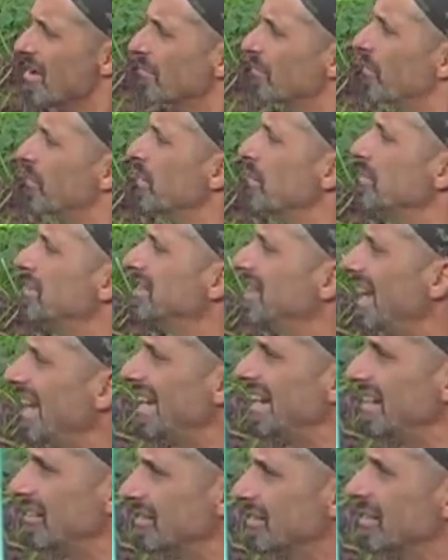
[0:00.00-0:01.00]
What I'm
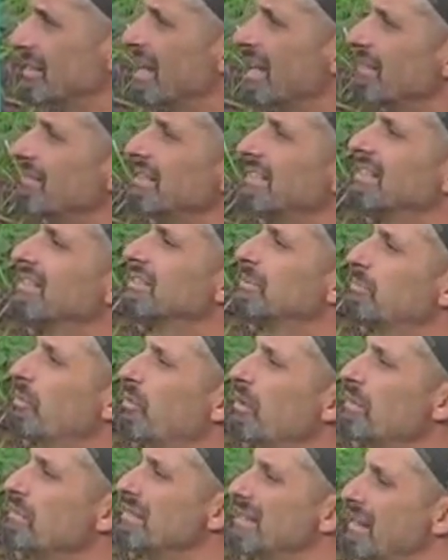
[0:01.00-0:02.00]
saying here is kind of a
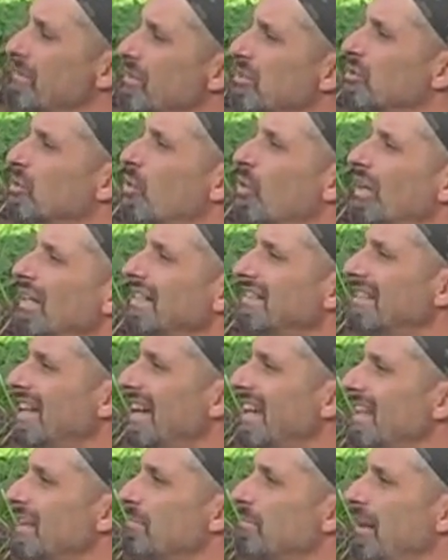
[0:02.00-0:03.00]
disappointment that we're
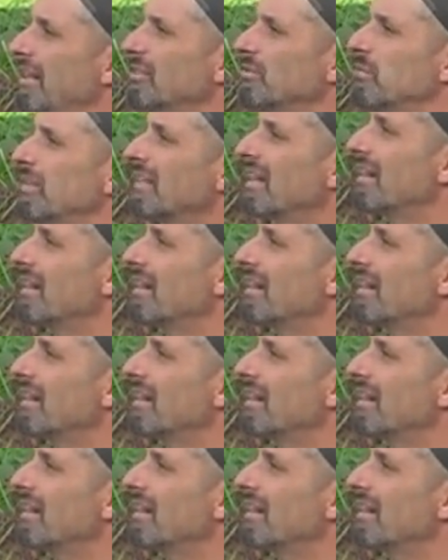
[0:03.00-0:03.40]
2010, the best we